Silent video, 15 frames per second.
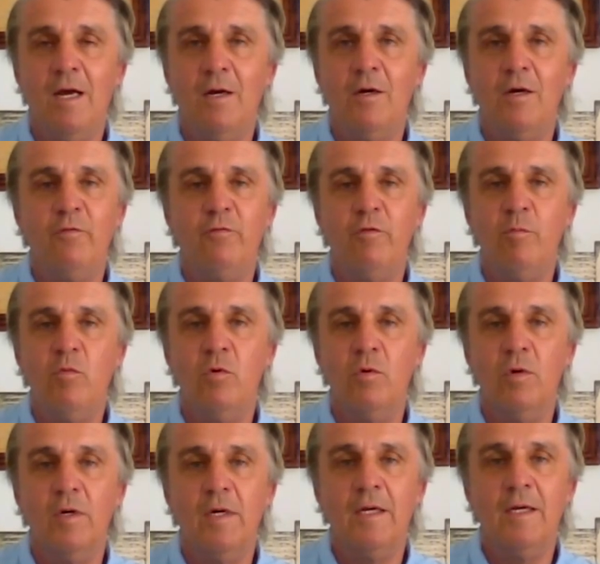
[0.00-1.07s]
hungry for
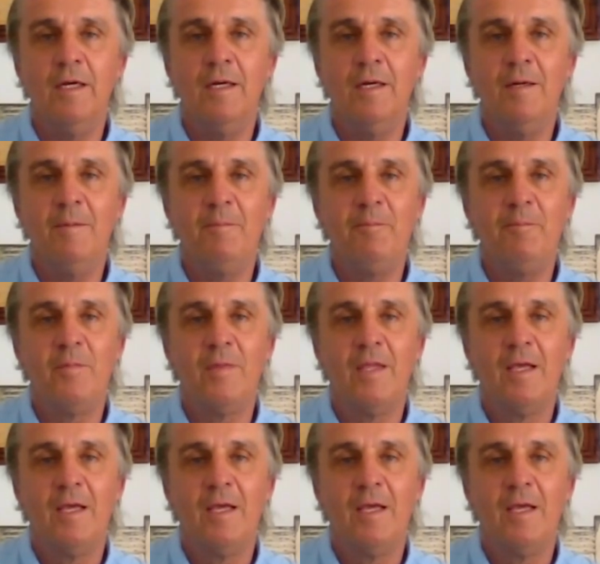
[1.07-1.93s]
more. Um,